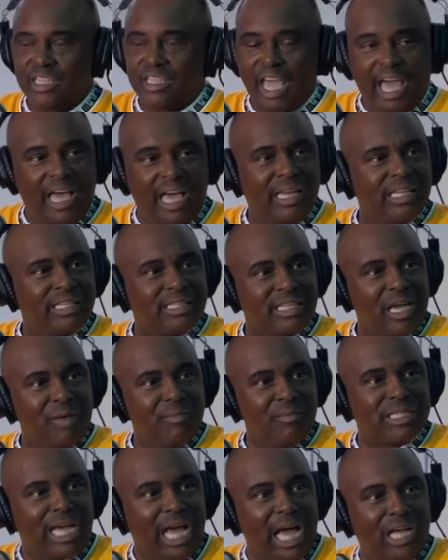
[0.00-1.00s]
Alex
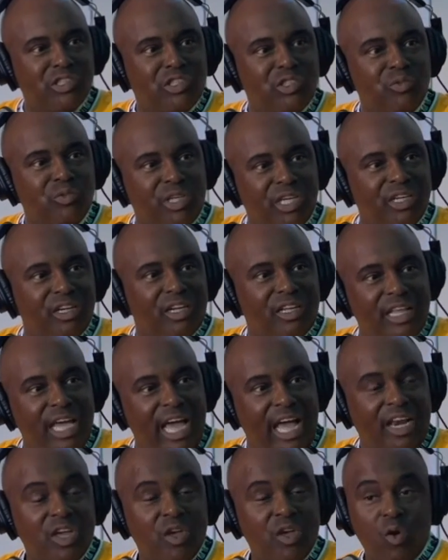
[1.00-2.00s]
Thomas, how'd you get on
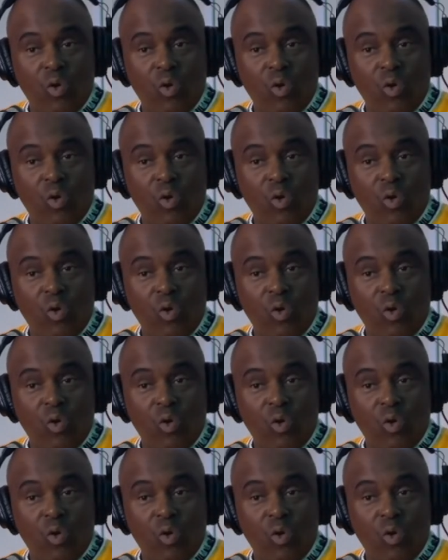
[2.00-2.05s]
that?